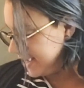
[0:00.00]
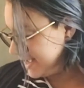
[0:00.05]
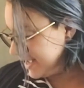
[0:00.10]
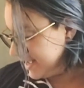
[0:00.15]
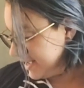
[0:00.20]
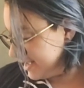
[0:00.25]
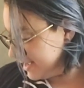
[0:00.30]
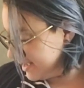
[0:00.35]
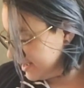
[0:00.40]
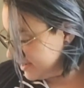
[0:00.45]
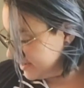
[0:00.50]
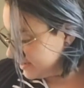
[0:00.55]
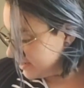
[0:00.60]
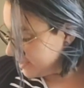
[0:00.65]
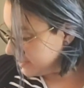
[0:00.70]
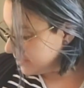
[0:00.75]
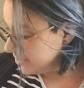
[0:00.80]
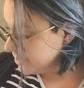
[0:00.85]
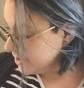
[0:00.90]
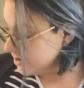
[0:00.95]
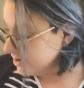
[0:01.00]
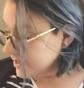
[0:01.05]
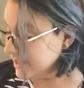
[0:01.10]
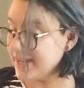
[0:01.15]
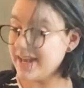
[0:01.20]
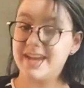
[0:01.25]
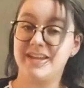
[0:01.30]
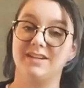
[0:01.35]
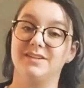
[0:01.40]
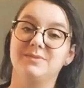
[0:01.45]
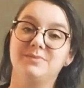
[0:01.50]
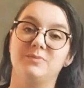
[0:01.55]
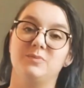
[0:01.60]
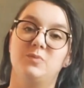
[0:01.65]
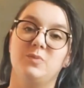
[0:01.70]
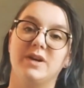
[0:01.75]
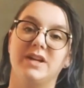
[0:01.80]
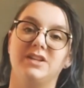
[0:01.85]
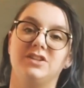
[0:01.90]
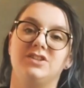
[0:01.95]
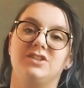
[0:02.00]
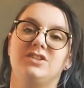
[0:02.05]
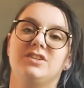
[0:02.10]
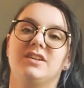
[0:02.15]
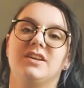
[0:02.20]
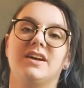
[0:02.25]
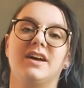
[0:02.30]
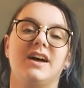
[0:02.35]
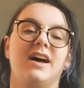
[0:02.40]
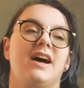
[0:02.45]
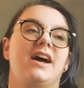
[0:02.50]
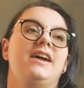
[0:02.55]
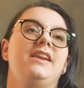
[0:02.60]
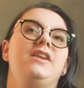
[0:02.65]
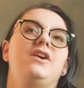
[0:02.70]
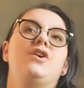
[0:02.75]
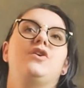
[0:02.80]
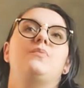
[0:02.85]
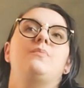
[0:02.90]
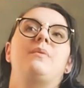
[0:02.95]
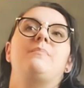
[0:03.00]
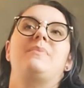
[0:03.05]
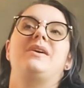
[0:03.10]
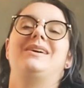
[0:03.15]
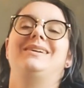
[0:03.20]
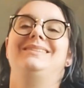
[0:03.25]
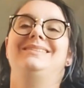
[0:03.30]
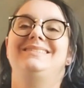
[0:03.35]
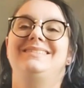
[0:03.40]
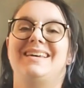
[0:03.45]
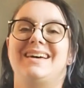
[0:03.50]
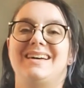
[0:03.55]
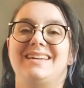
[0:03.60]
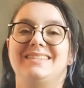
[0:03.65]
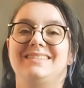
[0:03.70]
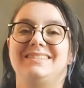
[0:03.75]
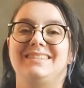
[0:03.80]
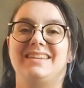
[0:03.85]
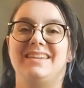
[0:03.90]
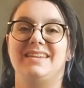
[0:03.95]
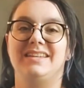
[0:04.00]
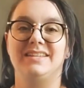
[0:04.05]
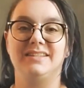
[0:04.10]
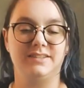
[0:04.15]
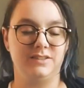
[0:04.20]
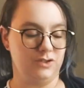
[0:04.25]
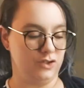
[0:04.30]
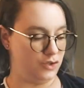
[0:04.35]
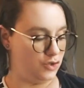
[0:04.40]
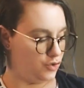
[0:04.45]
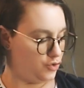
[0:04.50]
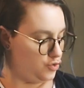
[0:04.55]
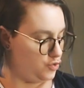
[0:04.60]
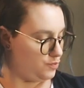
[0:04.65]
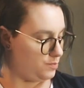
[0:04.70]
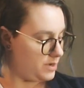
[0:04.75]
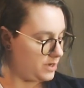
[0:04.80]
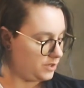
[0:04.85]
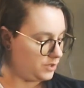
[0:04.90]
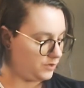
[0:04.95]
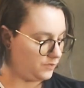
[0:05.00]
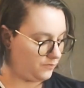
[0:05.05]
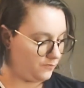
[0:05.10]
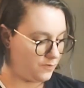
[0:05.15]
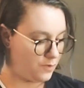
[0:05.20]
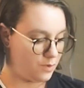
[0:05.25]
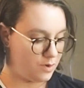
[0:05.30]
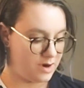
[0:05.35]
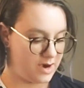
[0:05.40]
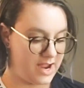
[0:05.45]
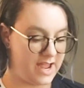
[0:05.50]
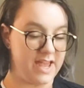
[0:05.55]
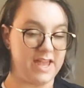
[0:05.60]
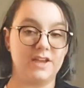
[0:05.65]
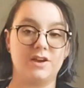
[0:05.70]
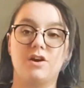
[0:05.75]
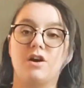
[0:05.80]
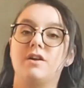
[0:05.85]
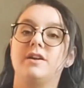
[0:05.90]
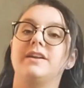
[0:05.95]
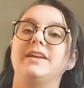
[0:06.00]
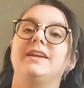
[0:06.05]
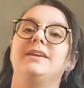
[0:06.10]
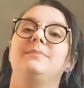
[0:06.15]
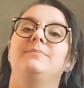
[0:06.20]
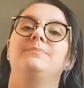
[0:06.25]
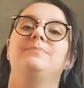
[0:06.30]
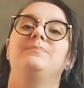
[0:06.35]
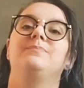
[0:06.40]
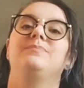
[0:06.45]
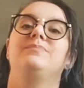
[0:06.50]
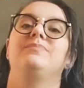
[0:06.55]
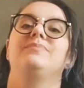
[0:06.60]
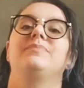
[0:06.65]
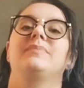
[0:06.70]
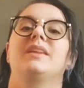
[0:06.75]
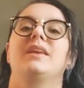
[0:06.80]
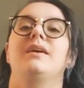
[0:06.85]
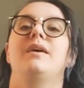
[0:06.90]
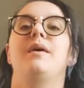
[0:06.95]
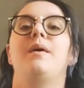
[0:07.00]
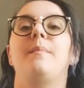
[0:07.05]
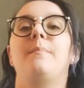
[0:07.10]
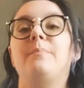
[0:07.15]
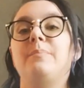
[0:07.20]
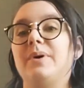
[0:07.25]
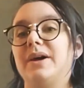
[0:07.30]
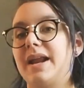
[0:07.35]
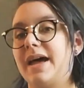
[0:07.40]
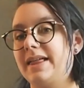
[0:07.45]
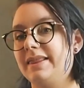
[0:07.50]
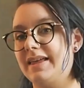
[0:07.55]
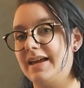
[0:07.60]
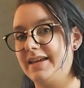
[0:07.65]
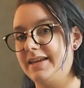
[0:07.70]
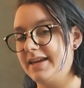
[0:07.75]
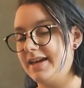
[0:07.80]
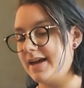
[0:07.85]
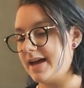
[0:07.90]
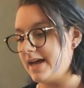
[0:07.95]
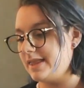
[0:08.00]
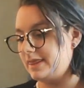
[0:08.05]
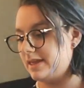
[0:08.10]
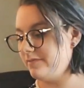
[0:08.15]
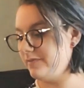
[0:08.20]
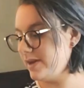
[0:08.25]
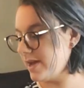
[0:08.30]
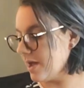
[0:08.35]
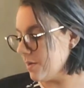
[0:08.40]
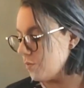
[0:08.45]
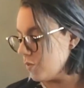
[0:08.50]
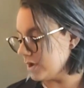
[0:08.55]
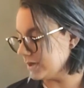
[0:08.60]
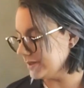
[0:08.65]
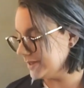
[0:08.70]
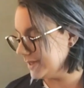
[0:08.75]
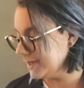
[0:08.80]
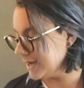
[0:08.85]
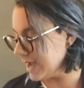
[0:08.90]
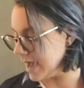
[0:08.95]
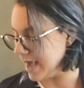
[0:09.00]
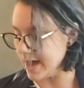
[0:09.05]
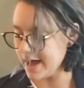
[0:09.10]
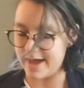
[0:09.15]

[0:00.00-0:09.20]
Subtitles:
is 38, which I know my mind says is too much for a cardigan, but I like it. I love it. I want it.